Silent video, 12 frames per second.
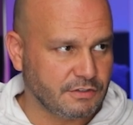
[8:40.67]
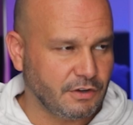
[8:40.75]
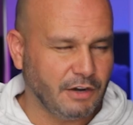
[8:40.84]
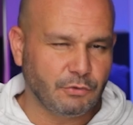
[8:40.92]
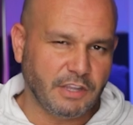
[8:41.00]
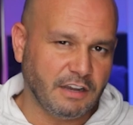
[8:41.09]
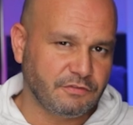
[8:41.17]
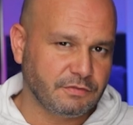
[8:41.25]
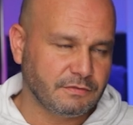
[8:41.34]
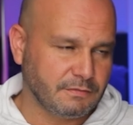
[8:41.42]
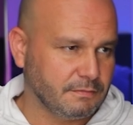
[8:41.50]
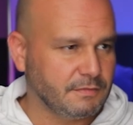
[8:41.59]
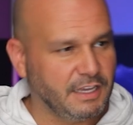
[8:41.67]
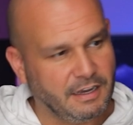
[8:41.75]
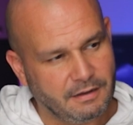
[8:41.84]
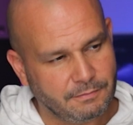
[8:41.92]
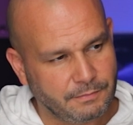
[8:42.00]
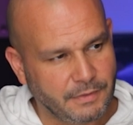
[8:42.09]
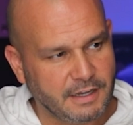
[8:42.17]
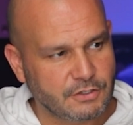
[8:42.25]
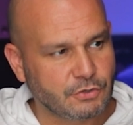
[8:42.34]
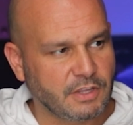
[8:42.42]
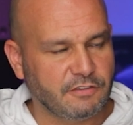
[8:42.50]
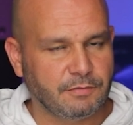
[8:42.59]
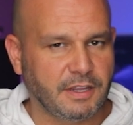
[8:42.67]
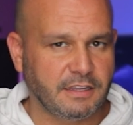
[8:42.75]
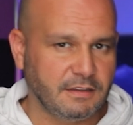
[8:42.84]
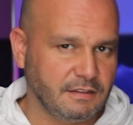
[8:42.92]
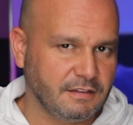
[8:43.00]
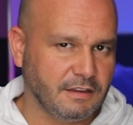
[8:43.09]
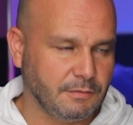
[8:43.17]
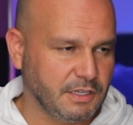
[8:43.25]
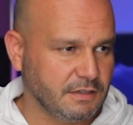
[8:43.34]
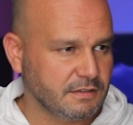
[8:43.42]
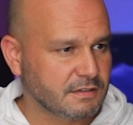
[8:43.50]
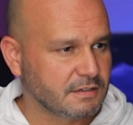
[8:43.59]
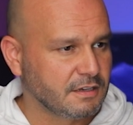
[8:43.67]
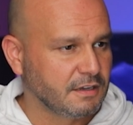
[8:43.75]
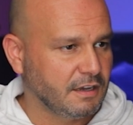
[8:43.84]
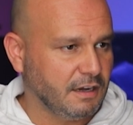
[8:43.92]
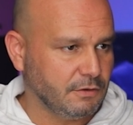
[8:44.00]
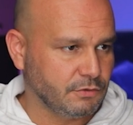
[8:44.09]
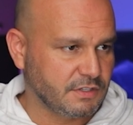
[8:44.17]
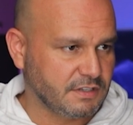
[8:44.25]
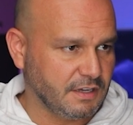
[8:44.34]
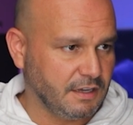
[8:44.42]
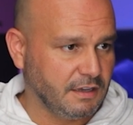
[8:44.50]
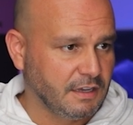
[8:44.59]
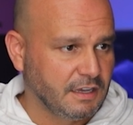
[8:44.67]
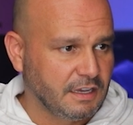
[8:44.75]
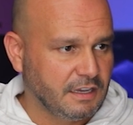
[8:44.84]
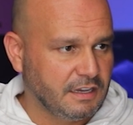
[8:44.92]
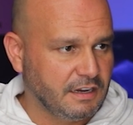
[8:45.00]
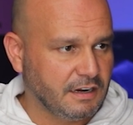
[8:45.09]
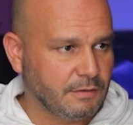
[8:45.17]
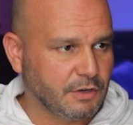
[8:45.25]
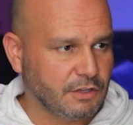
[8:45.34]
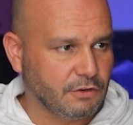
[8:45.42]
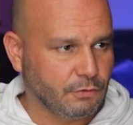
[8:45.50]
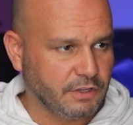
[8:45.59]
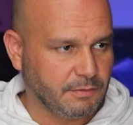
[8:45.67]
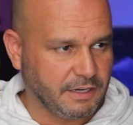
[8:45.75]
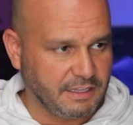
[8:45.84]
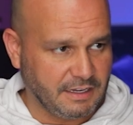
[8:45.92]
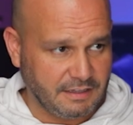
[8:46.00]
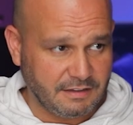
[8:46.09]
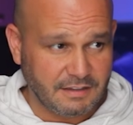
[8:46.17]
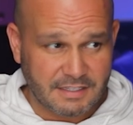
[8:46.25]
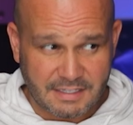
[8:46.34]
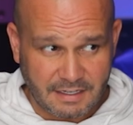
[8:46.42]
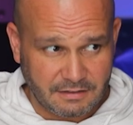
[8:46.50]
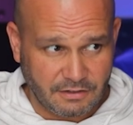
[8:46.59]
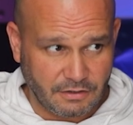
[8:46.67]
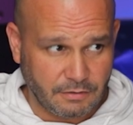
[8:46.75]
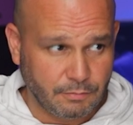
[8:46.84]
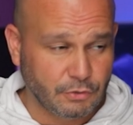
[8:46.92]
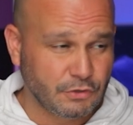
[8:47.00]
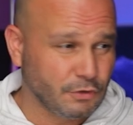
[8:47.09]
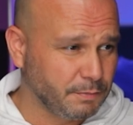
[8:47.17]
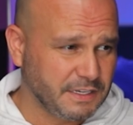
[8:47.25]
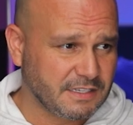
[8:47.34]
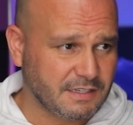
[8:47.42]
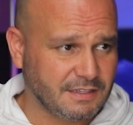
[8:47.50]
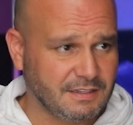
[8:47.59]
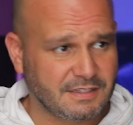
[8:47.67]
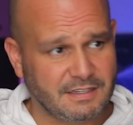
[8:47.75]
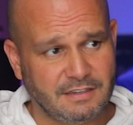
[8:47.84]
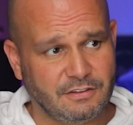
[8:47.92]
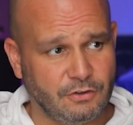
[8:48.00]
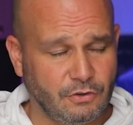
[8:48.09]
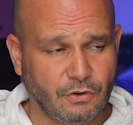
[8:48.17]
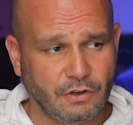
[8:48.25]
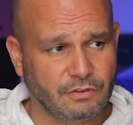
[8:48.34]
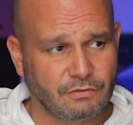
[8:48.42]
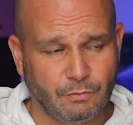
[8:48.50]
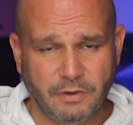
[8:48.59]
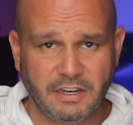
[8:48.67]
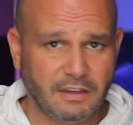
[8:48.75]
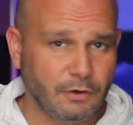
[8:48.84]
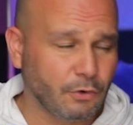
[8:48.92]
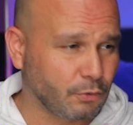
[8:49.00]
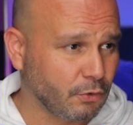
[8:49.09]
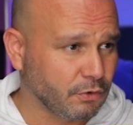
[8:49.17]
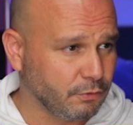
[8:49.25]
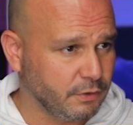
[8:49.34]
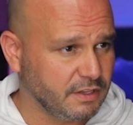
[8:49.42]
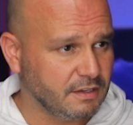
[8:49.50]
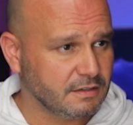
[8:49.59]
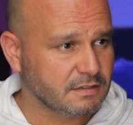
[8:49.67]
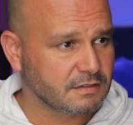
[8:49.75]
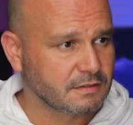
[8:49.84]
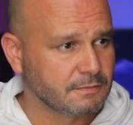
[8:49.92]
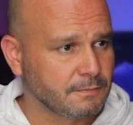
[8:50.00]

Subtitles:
So I would have, yeah, I should have played in 10 minutes, I would say. Here, I'm going to go with my knight in the center. Put your pieces in the center. You can't really go wrong with this.